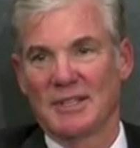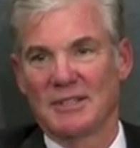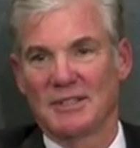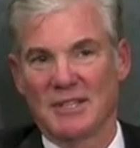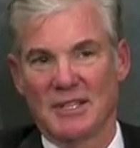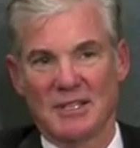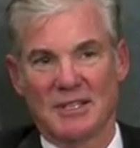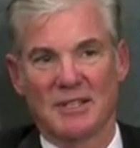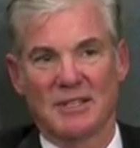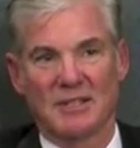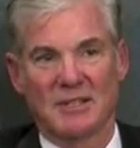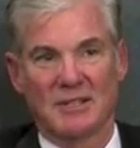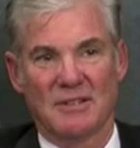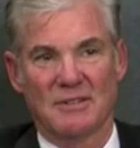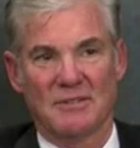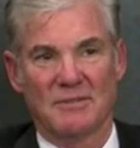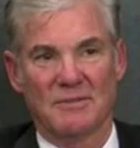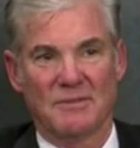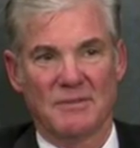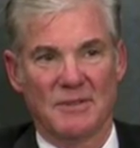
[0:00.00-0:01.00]
taking
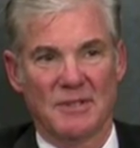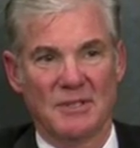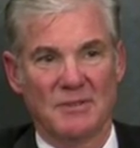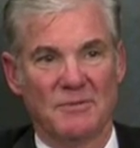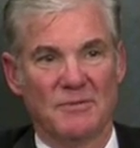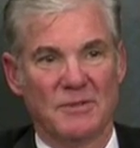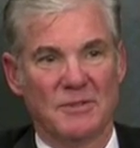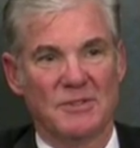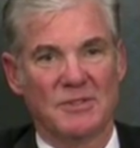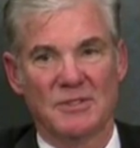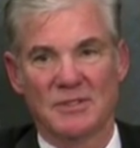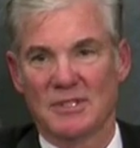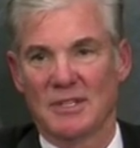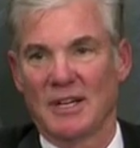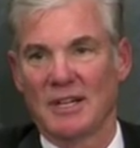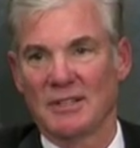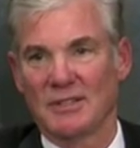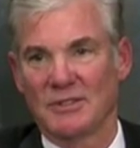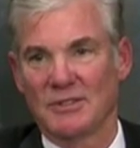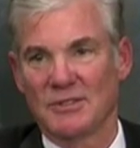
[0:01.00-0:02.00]
care of infants and
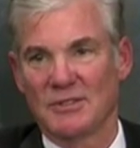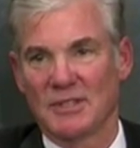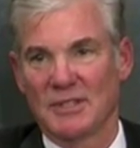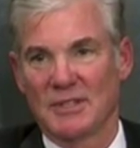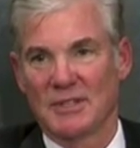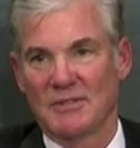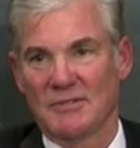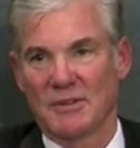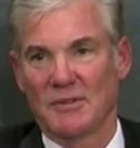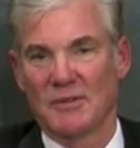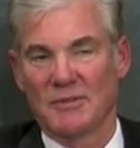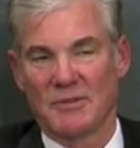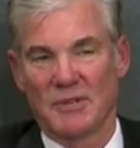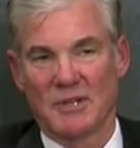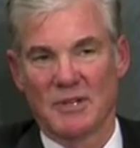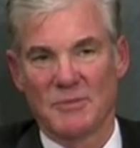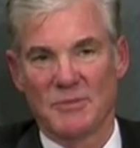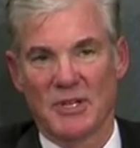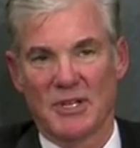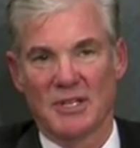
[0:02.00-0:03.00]
toddlers from the
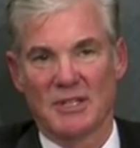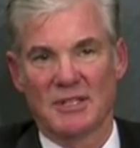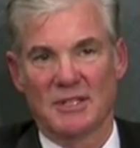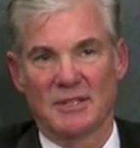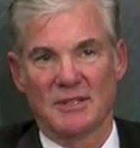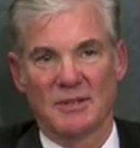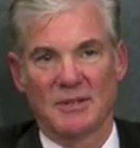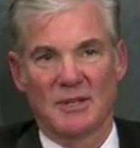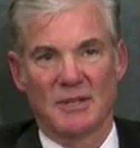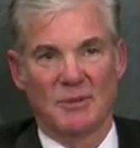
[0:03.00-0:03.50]
very beginning.